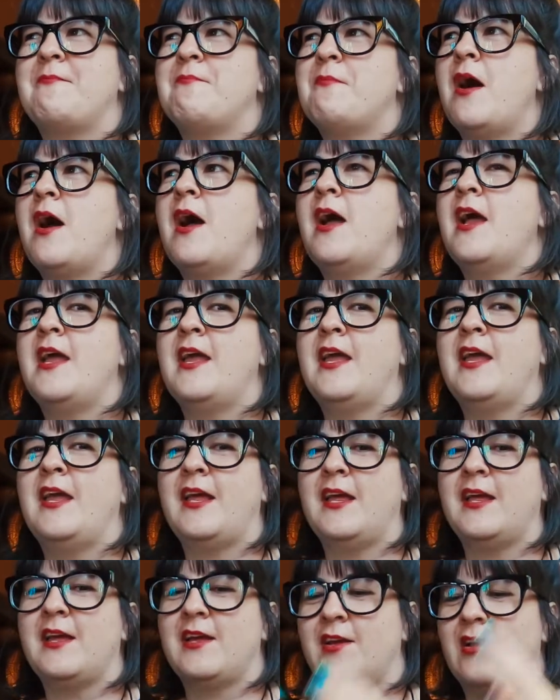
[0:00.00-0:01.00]
like
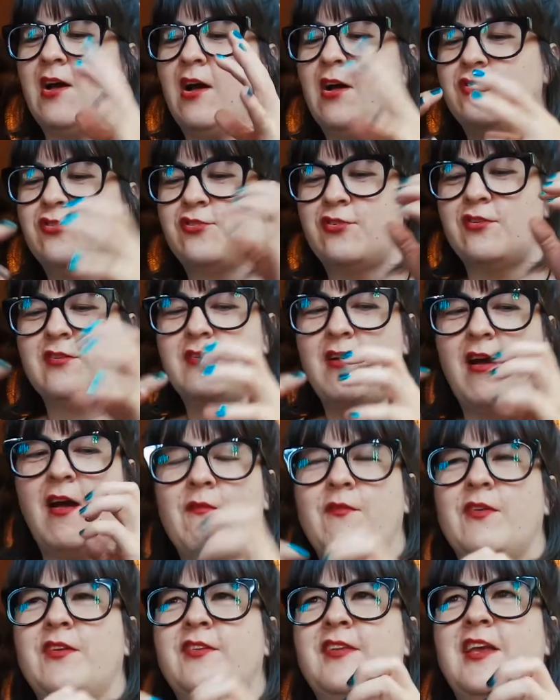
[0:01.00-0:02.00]
my cultural
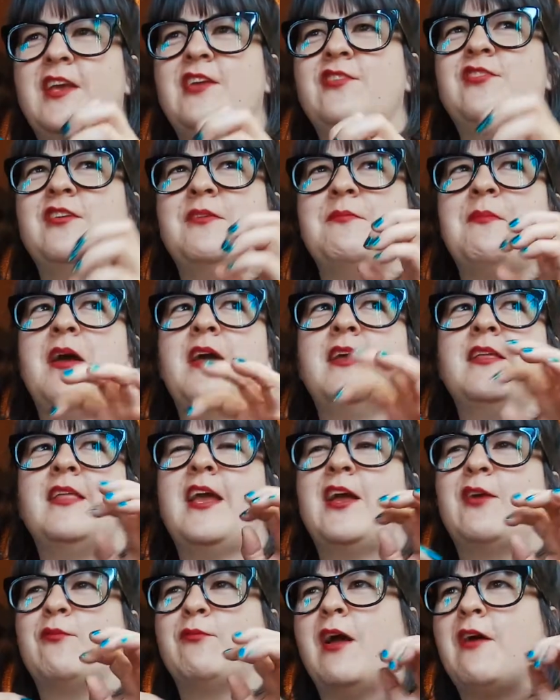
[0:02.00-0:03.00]
conversation, my
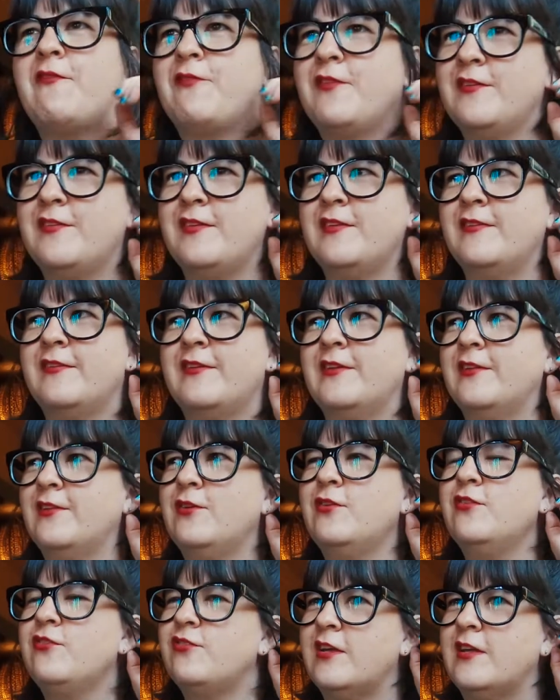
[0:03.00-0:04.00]
like references and
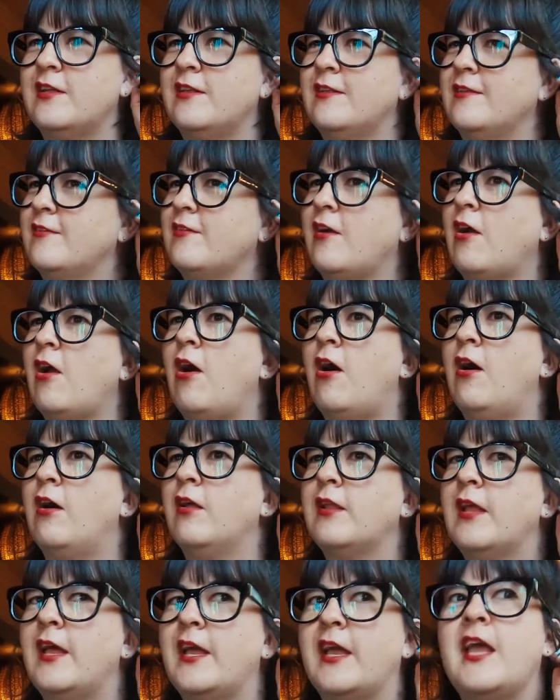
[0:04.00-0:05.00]
allusions are
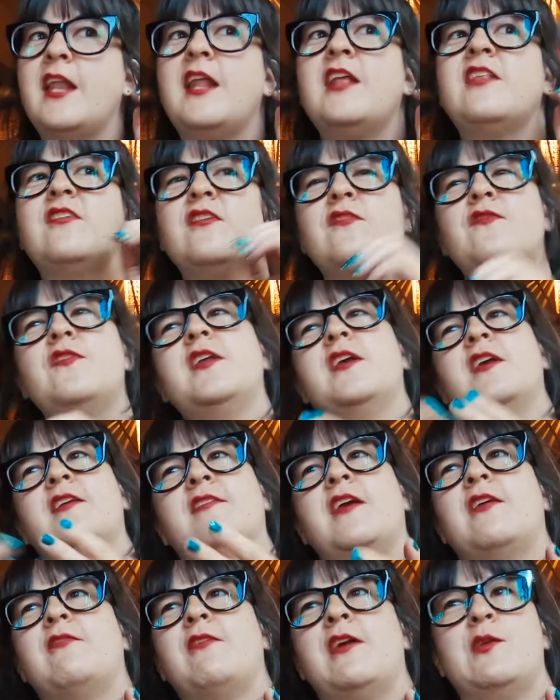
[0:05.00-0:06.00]
all like, and it's so funny
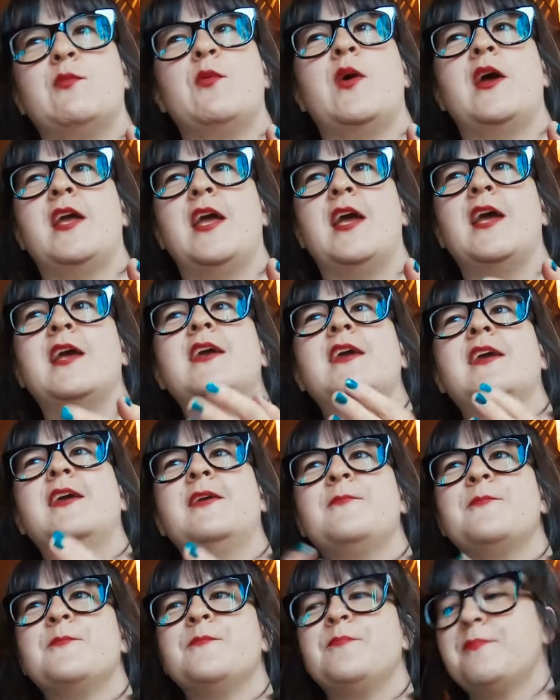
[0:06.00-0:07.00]
because I write
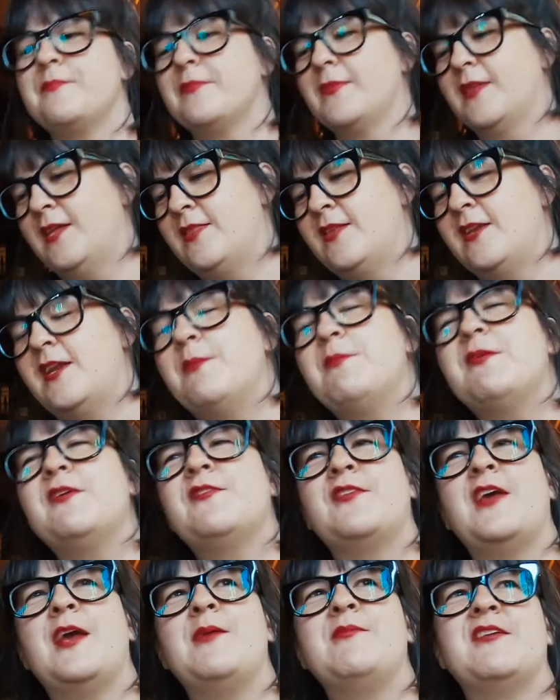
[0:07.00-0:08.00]
YA, and the number
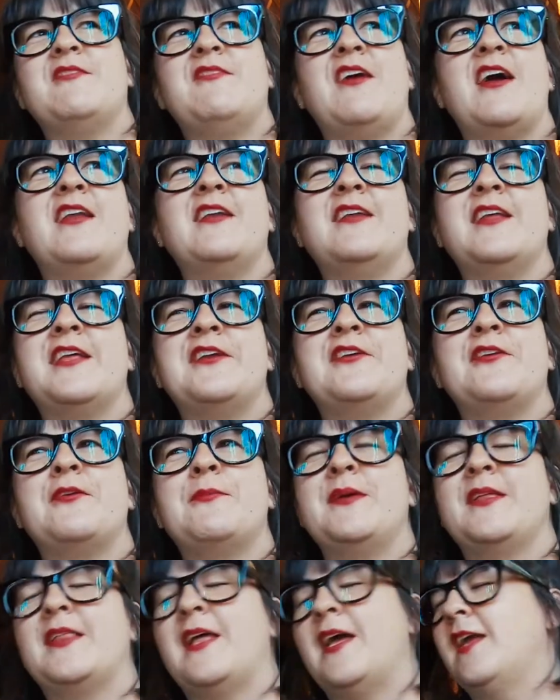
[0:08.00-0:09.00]
of times I've had an
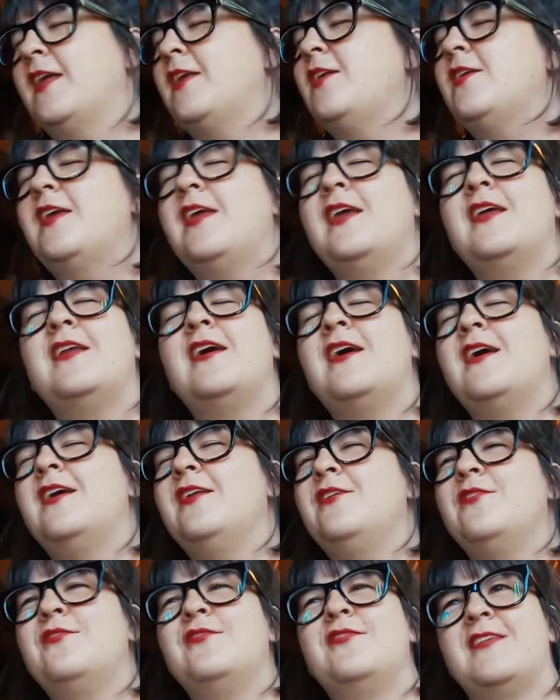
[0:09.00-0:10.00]
editor be like,
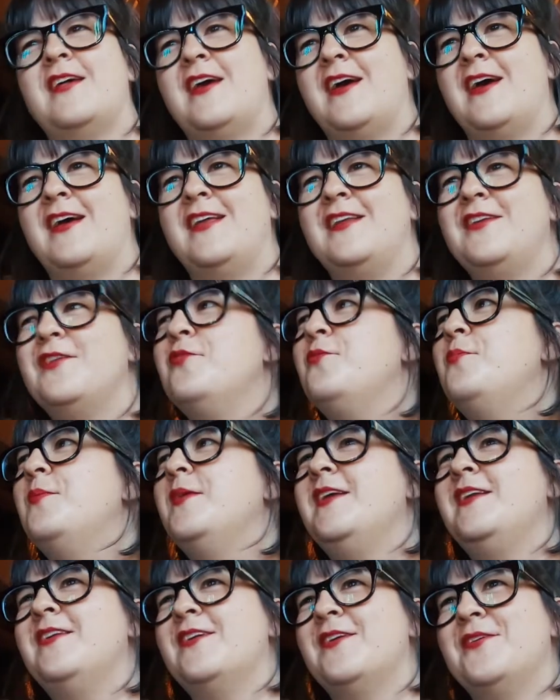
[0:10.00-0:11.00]
cannot use that.
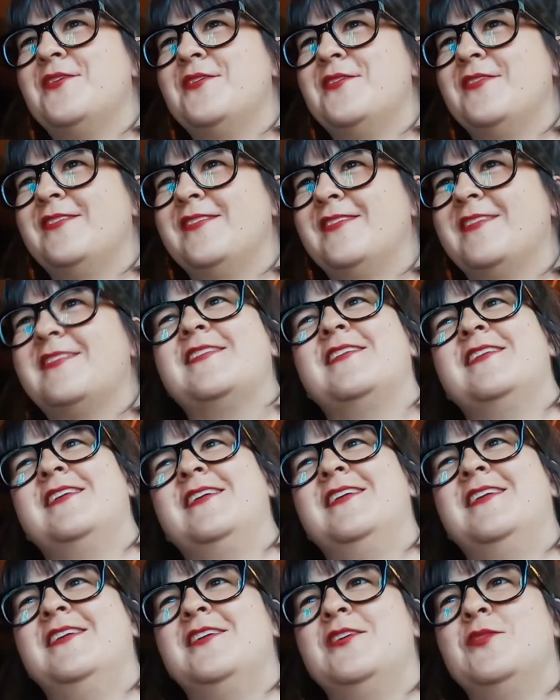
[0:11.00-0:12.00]
Nobody knows